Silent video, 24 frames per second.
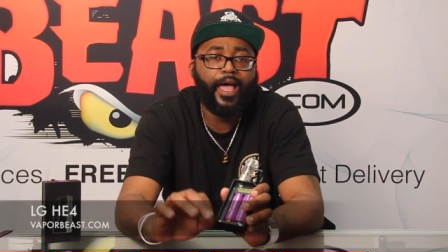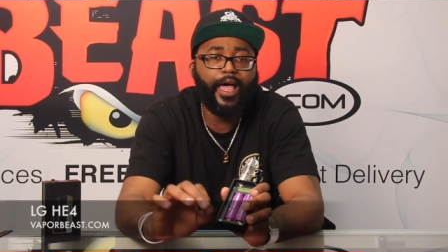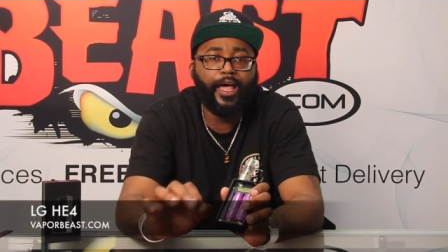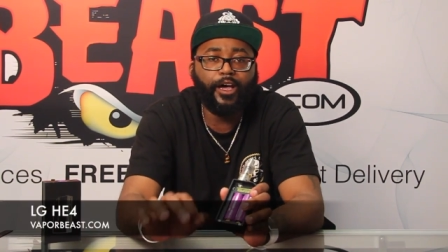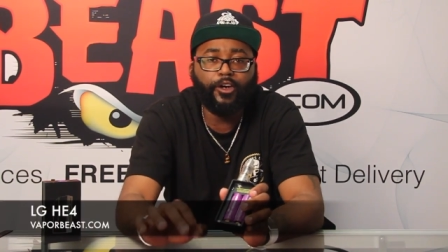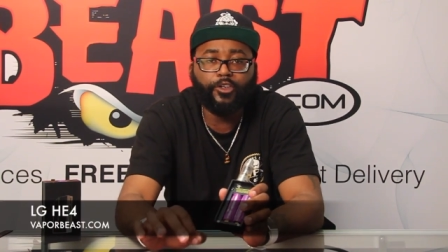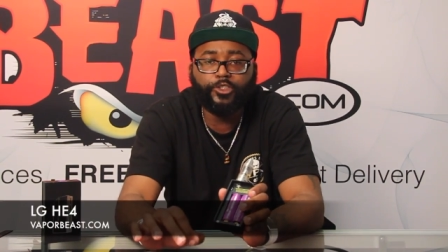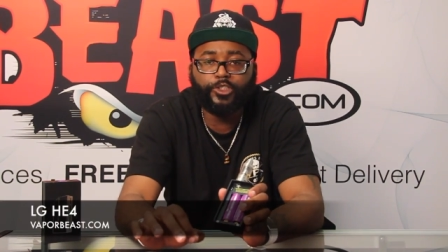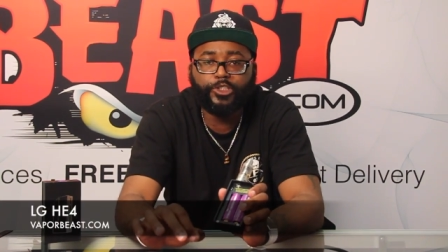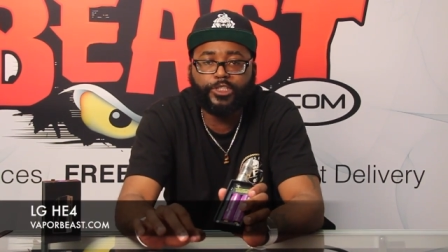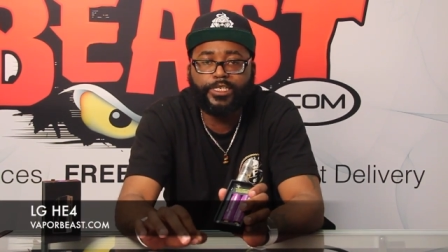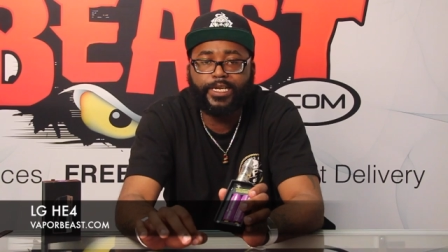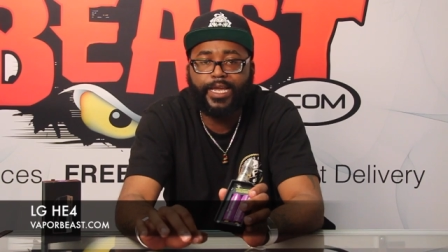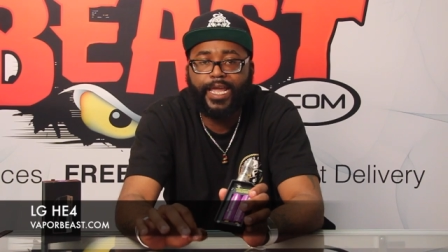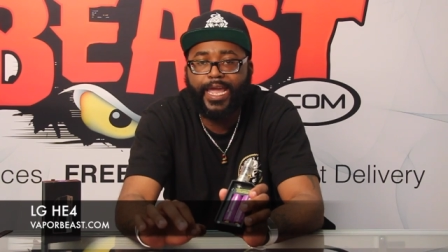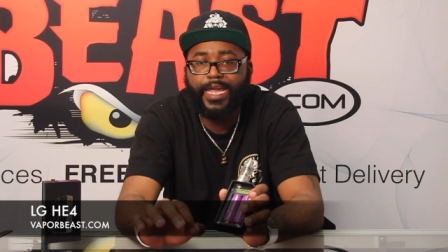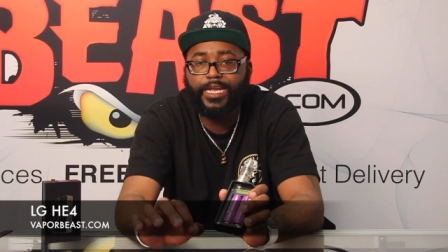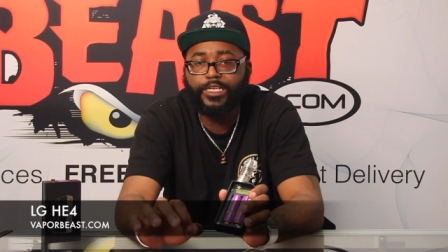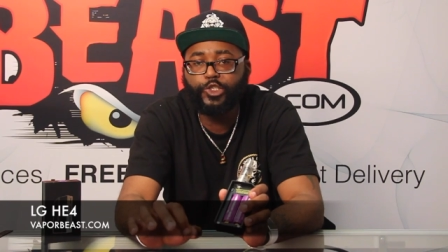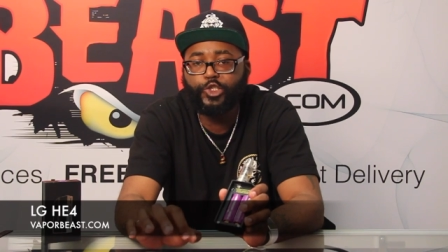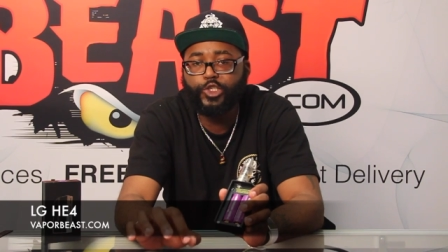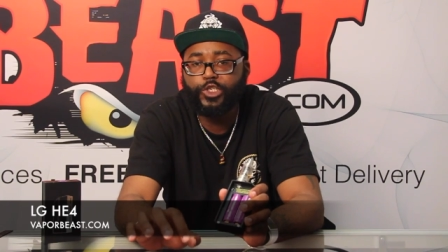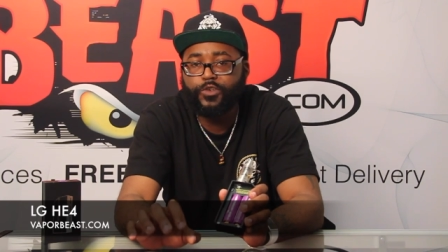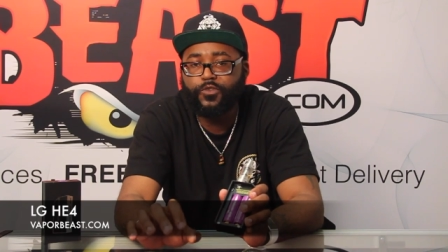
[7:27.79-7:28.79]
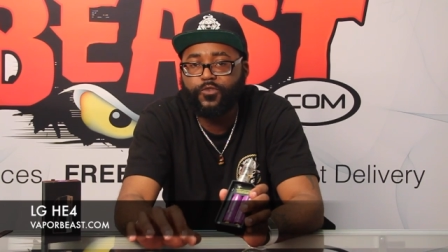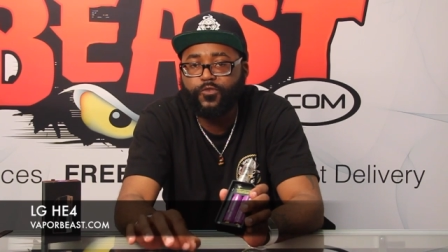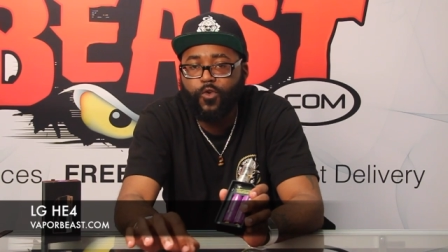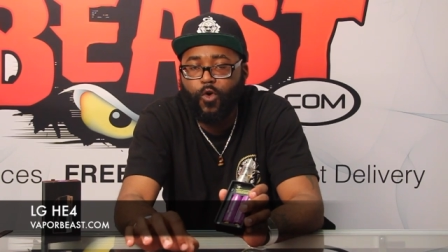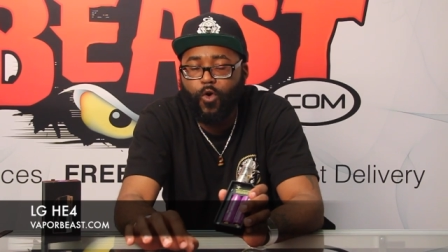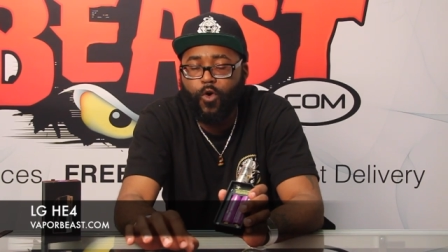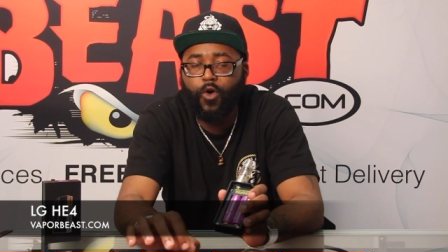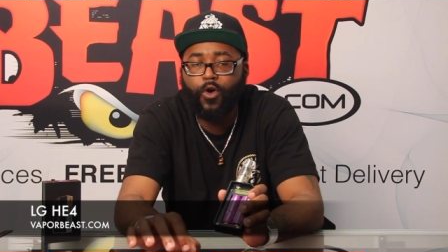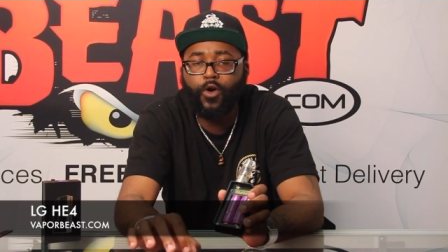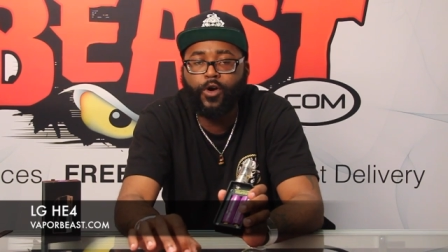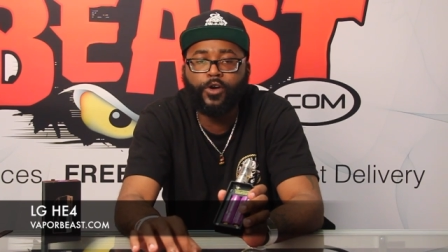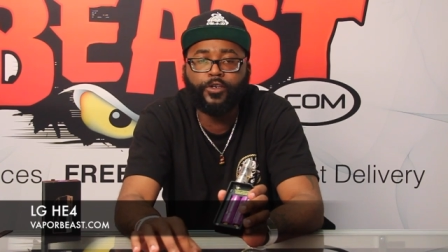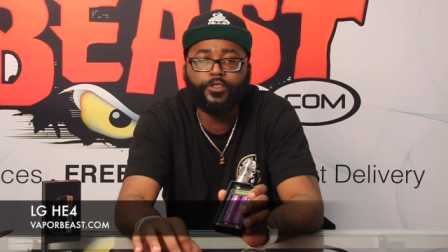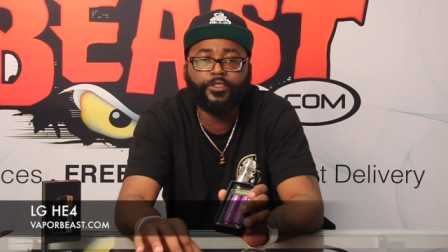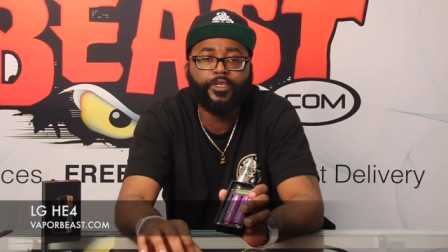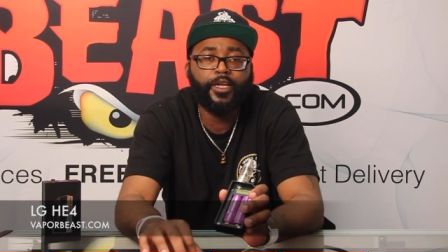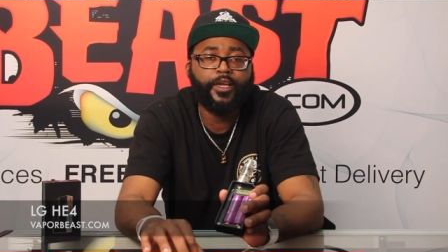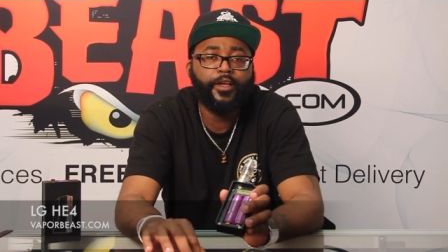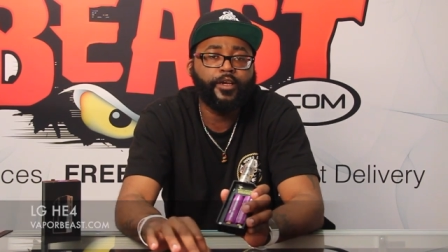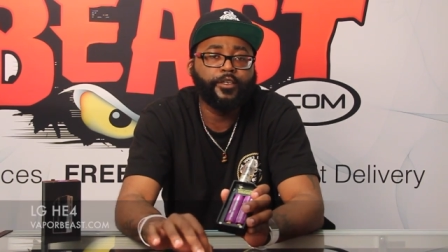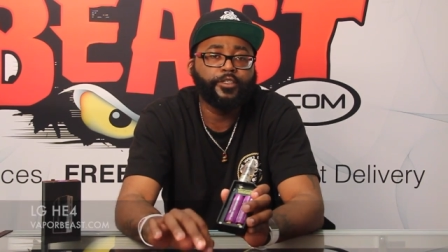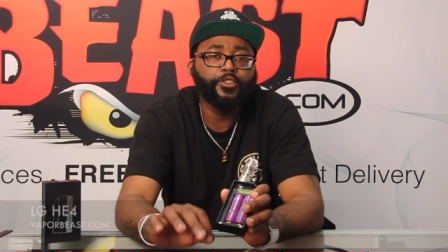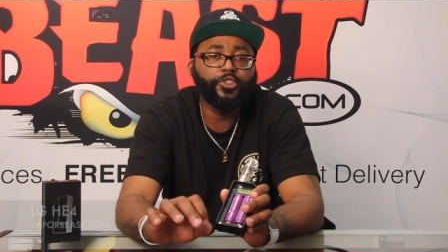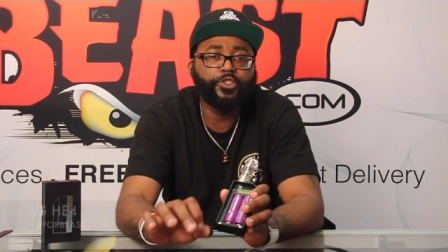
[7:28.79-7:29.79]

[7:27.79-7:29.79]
LG HE4s,